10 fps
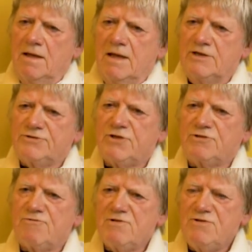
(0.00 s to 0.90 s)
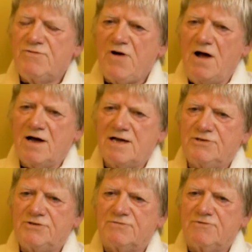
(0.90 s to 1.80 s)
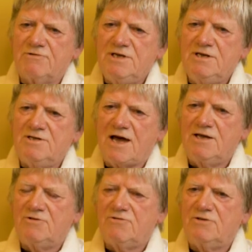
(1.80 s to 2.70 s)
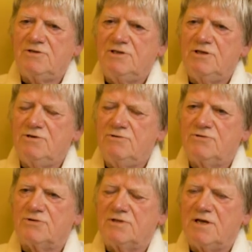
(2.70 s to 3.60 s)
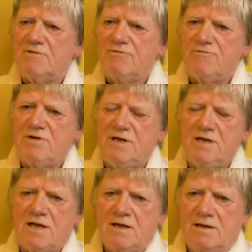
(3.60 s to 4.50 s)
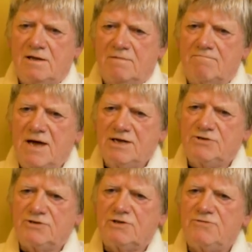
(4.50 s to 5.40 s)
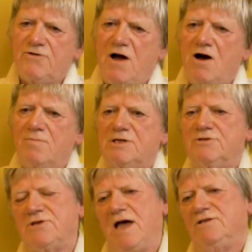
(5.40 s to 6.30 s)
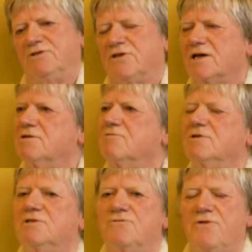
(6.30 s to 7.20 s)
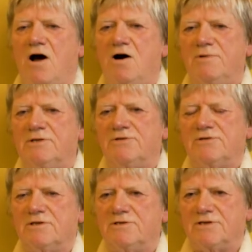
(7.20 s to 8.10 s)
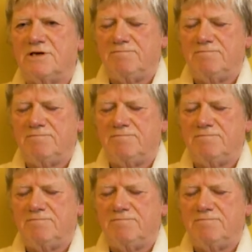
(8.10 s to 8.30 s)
It's the three fires of greed, hatred, and delusion, the three major defilements and secondary defilements that